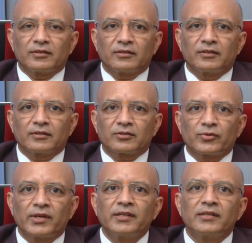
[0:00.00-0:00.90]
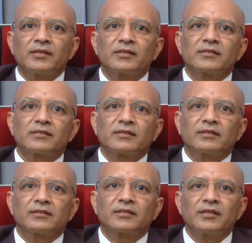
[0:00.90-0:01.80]
the swelling is
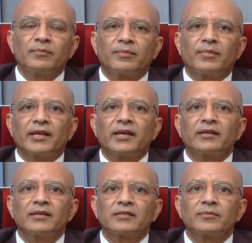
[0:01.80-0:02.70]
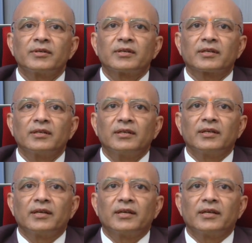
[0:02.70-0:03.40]
seen bilaterally symmetrical,